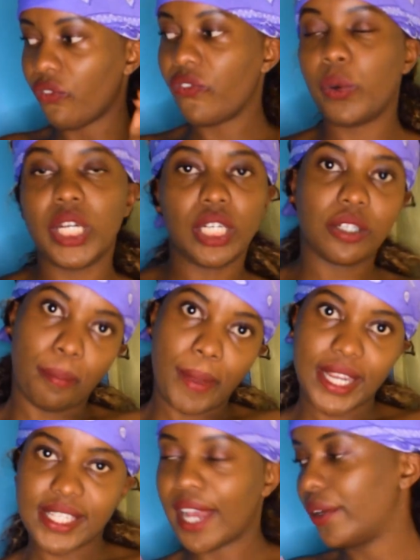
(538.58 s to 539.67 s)
you feel will look
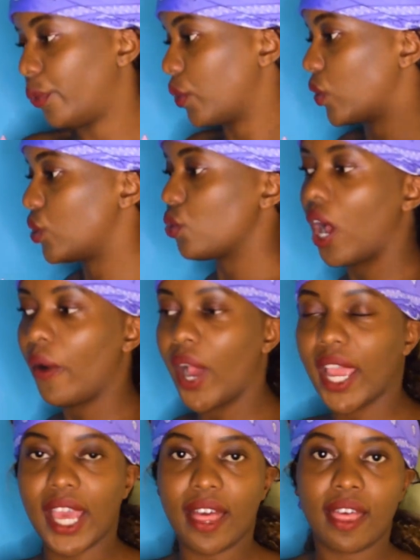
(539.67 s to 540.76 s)
better when we do our
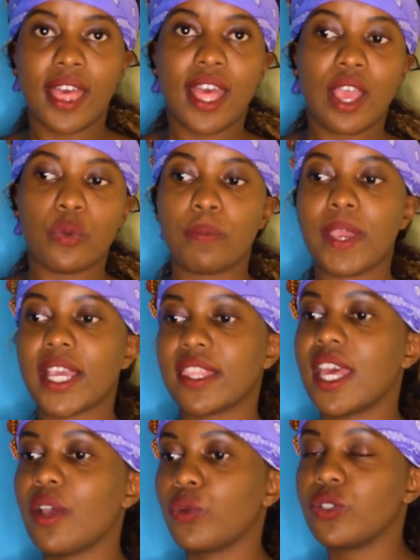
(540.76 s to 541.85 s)
hair? We
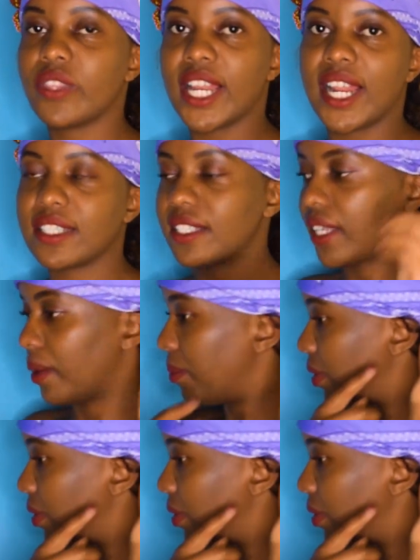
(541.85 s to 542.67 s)
do the last step,